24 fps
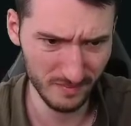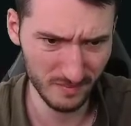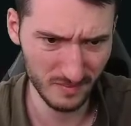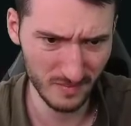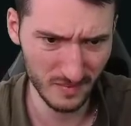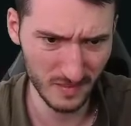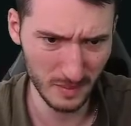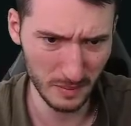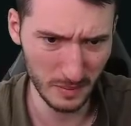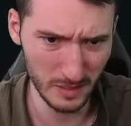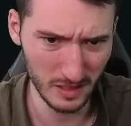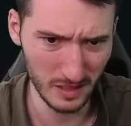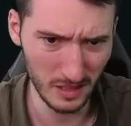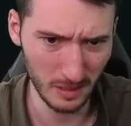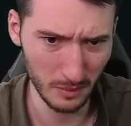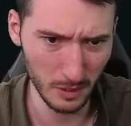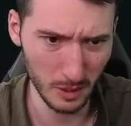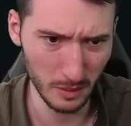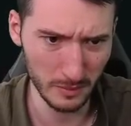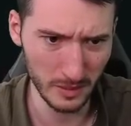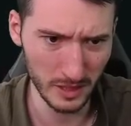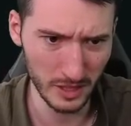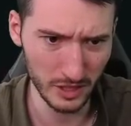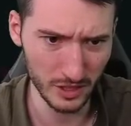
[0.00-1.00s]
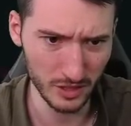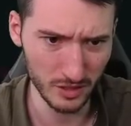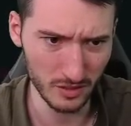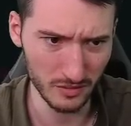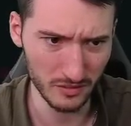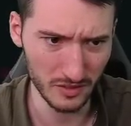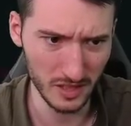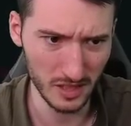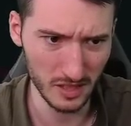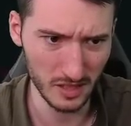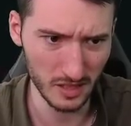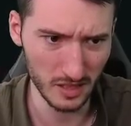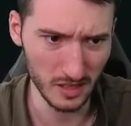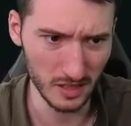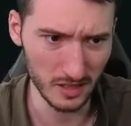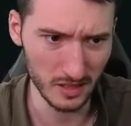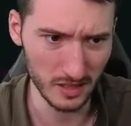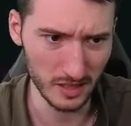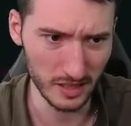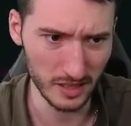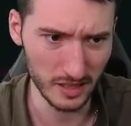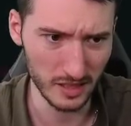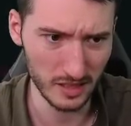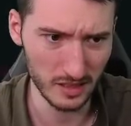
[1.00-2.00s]
I mean, some combination of these cards,
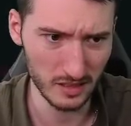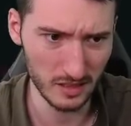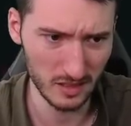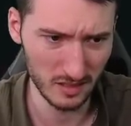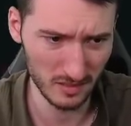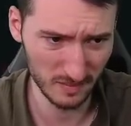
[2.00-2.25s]
I guess.